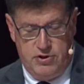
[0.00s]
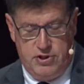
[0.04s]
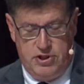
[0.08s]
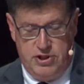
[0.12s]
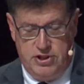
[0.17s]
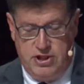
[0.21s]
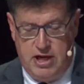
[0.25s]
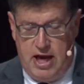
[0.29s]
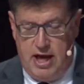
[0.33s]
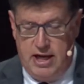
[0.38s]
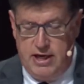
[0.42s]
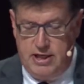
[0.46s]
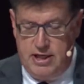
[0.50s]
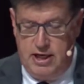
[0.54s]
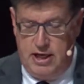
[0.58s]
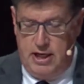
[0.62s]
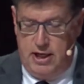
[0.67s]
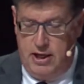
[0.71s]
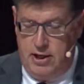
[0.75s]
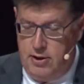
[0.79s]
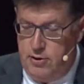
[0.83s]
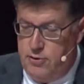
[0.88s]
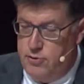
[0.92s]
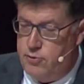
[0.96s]
verses
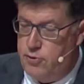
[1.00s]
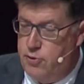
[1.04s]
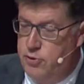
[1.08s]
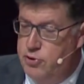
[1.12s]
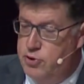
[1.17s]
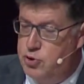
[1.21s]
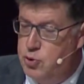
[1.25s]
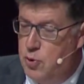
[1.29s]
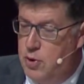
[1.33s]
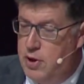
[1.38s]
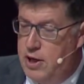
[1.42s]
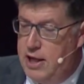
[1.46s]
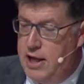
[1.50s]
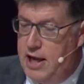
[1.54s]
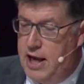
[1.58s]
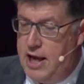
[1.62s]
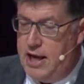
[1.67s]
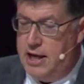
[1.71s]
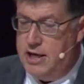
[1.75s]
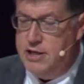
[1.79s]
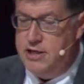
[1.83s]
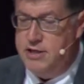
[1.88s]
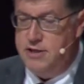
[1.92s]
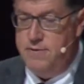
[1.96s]
19 through
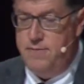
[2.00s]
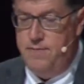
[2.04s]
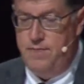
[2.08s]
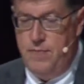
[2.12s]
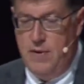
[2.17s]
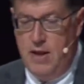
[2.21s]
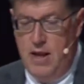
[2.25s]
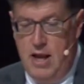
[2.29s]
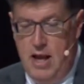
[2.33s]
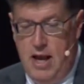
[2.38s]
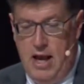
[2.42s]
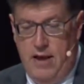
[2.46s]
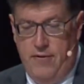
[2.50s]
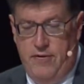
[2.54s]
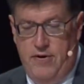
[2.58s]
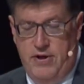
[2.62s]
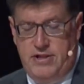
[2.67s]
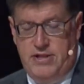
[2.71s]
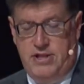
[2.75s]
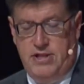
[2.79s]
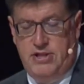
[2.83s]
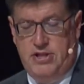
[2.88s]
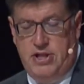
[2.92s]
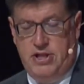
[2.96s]
28. And
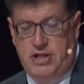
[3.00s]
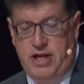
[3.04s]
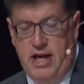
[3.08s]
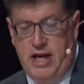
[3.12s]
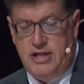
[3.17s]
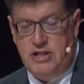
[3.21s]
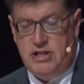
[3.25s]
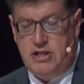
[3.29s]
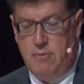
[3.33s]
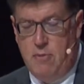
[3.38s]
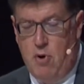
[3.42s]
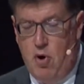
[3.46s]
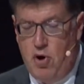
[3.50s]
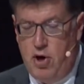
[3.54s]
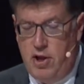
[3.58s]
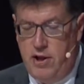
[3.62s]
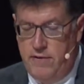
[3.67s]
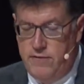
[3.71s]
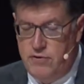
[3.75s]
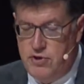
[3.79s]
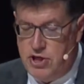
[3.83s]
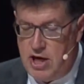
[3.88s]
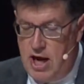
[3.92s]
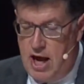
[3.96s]
this is the
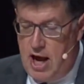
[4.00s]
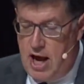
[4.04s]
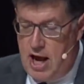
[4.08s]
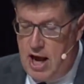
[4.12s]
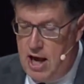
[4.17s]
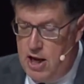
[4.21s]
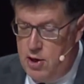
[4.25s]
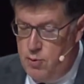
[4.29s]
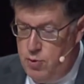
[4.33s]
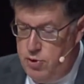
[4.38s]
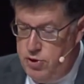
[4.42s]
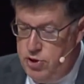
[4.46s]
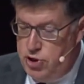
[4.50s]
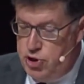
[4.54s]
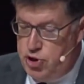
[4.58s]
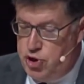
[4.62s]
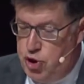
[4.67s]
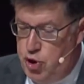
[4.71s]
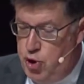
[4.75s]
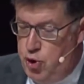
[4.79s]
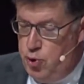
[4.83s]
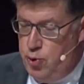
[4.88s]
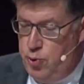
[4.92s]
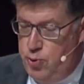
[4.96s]
testimony of John when the
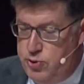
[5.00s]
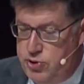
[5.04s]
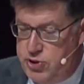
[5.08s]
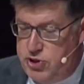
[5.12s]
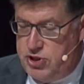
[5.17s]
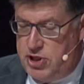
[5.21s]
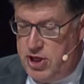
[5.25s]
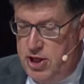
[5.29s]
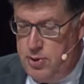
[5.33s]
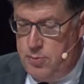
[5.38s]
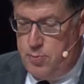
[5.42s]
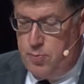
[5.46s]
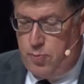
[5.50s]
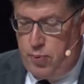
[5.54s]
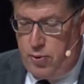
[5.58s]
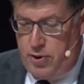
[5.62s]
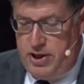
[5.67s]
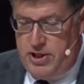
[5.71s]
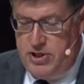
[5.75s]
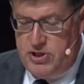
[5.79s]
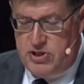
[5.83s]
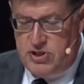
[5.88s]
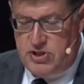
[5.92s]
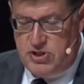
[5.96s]
Jews sent
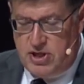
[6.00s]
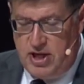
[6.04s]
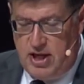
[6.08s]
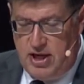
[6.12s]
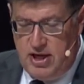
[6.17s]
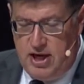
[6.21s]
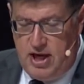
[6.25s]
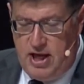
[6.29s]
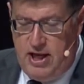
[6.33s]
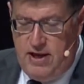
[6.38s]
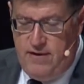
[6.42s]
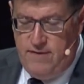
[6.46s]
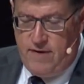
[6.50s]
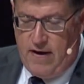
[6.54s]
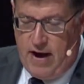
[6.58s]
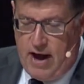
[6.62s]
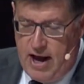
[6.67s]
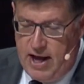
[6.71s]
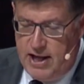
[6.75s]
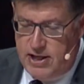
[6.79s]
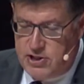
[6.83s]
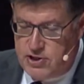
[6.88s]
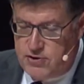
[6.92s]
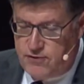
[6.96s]
priests and
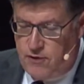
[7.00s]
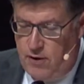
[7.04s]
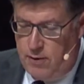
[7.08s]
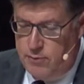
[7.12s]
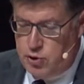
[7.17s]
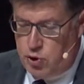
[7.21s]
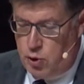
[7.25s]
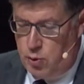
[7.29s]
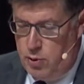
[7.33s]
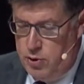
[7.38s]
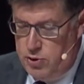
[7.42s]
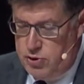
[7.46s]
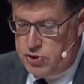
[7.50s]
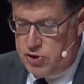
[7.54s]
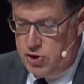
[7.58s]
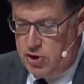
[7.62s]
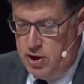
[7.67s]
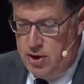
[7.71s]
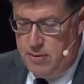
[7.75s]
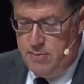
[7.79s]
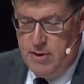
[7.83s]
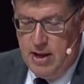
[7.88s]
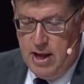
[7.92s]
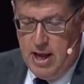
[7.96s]
Levites from
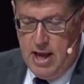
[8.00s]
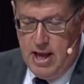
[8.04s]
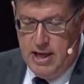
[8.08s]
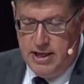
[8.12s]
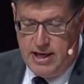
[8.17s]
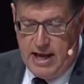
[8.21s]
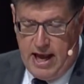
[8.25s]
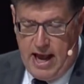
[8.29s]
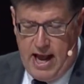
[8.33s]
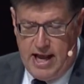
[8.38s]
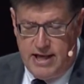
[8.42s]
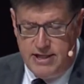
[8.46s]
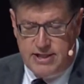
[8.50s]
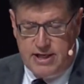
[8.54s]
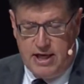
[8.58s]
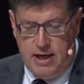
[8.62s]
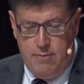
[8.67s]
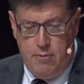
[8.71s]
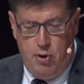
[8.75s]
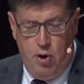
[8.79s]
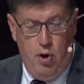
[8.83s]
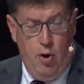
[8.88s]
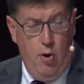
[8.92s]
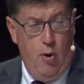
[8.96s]
Jerusalem to ask
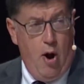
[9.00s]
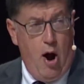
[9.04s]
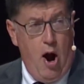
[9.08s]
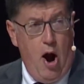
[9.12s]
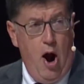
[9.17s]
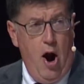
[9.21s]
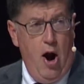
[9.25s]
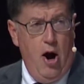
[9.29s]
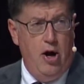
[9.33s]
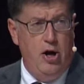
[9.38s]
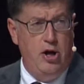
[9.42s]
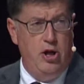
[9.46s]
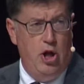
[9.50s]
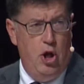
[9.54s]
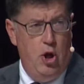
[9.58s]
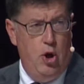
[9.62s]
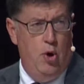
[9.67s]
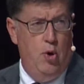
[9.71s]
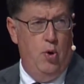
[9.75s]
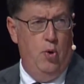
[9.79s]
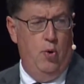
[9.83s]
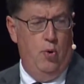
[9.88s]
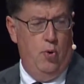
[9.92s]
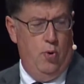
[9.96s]
him, Who are
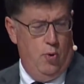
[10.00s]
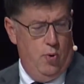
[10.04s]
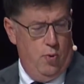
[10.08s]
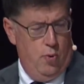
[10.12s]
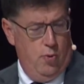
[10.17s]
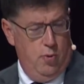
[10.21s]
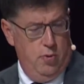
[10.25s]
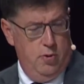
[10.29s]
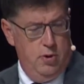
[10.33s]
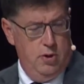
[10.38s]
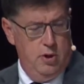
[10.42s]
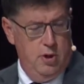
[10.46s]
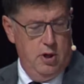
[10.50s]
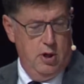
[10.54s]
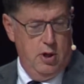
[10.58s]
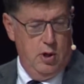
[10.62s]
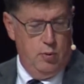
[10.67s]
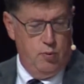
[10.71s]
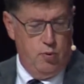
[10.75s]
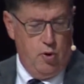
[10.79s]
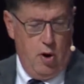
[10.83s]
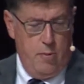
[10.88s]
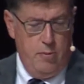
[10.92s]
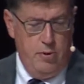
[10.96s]
you?
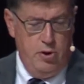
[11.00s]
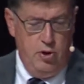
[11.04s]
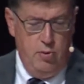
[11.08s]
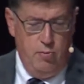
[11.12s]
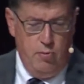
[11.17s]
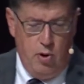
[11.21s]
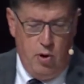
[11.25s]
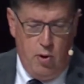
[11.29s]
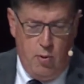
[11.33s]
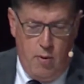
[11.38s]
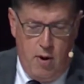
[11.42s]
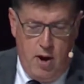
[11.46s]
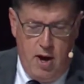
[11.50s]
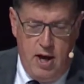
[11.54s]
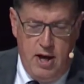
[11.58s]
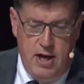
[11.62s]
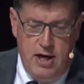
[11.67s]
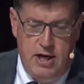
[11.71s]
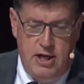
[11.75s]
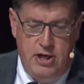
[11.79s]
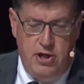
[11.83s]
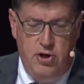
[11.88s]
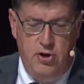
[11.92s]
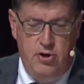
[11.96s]
Roman numeral
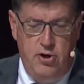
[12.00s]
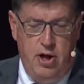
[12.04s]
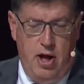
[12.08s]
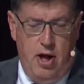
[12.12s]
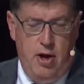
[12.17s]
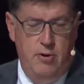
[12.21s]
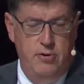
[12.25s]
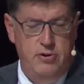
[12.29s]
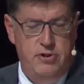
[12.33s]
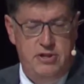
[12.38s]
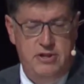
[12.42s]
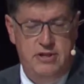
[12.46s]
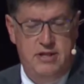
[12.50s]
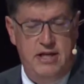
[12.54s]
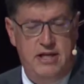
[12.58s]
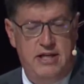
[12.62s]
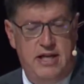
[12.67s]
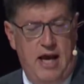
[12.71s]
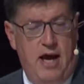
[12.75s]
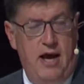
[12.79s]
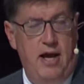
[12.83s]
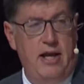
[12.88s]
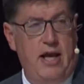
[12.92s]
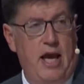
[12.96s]
one in your notes, the
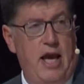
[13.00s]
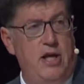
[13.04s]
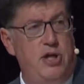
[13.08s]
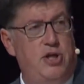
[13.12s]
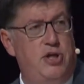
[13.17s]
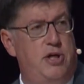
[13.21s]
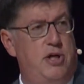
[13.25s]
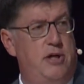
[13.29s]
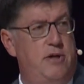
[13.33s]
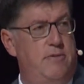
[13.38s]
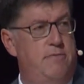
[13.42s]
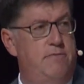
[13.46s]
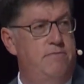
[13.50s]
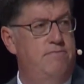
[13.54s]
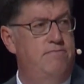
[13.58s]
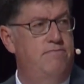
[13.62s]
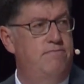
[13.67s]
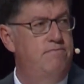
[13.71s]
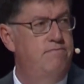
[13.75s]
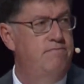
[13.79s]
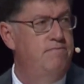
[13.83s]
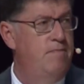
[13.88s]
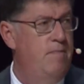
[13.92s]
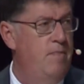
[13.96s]
delegation.
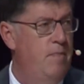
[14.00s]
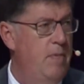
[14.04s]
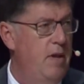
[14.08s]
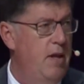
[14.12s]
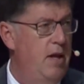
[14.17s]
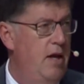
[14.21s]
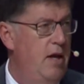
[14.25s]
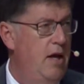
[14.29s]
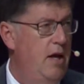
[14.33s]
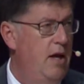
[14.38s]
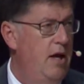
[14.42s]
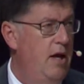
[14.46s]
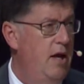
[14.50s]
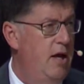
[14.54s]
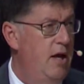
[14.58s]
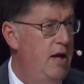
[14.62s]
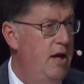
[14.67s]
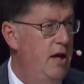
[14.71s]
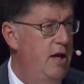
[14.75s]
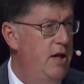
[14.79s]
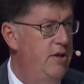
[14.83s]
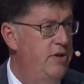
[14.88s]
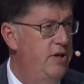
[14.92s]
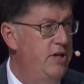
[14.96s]

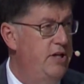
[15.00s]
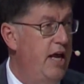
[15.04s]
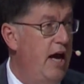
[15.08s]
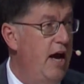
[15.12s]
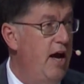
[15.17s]
The